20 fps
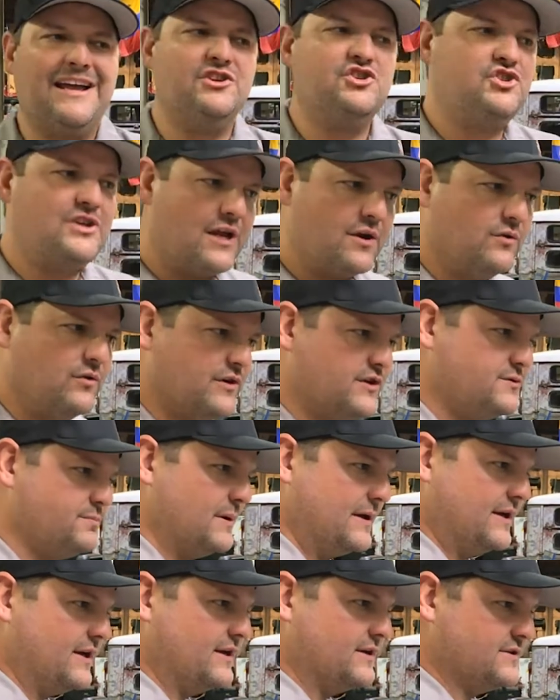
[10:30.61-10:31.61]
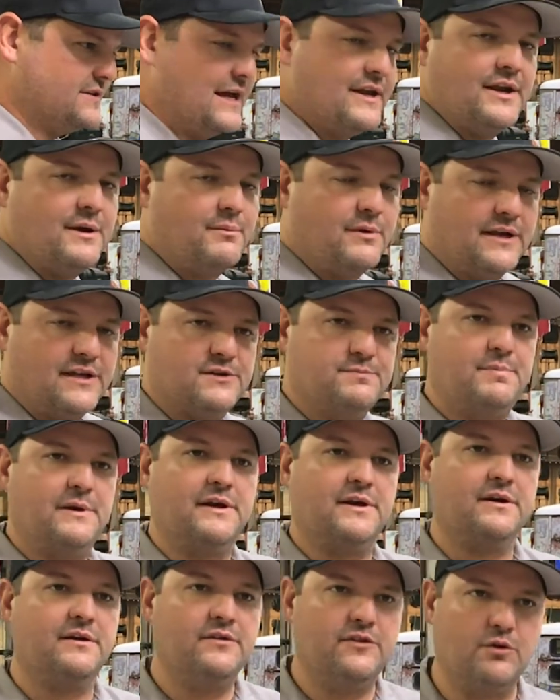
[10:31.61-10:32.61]
and generally speaking, as that number gets
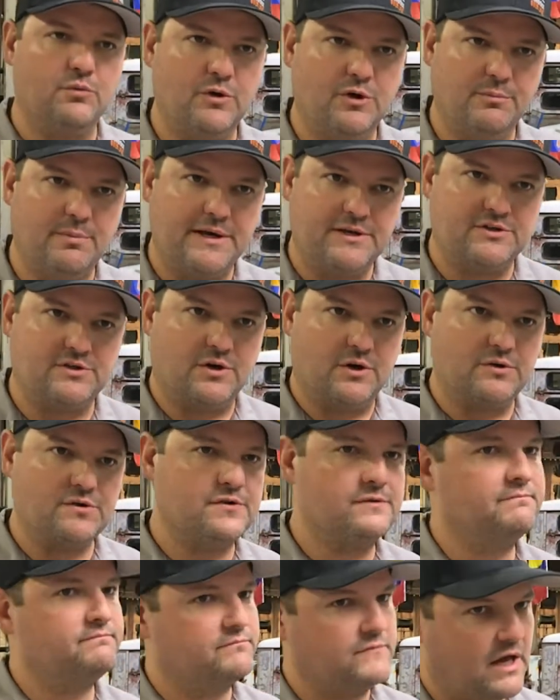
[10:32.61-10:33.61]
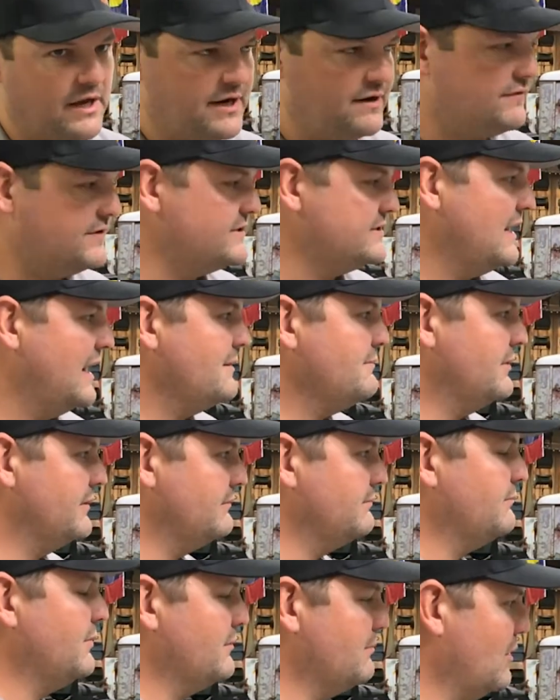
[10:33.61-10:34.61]
bigger, the wheelbase grows. Not every time,
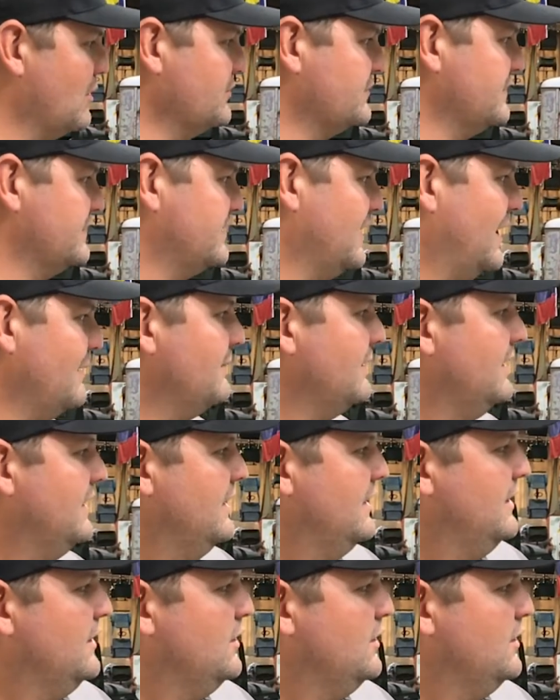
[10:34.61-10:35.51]
but, but most of the time.